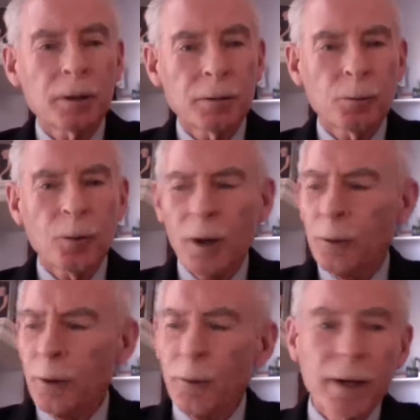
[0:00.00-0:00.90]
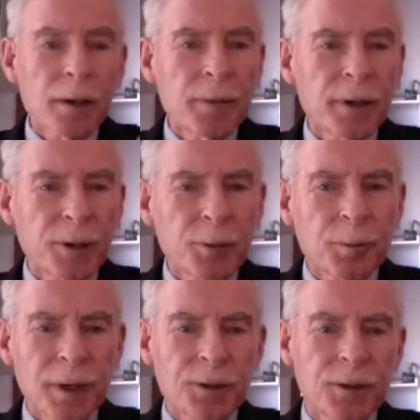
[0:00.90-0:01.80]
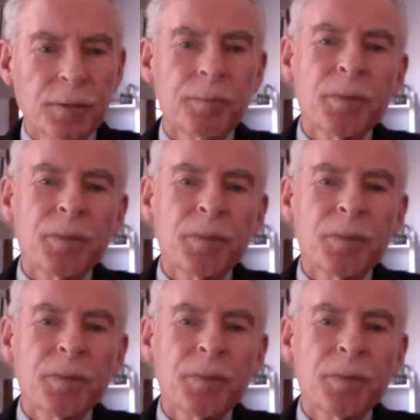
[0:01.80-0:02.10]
while we wait, let me just mention